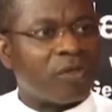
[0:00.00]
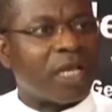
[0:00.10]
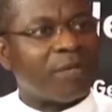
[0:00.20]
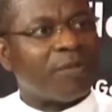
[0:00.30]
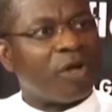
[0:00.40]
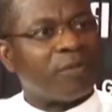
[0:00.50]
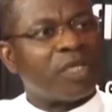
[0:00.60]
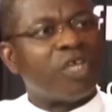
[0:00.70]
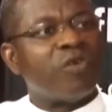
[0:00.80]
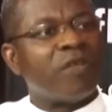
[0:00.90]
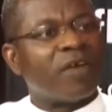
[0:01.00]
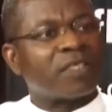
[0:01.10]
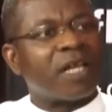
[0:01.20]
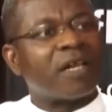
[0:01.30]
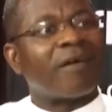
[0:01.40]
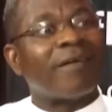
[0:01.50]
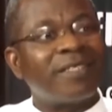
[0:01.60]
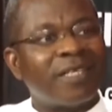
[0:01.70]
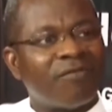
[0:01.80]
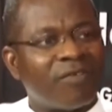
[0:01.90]
so that it becomes a universal
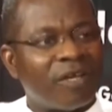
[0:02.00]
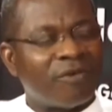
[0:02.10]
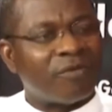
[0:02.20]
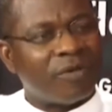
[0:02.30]
christian much, value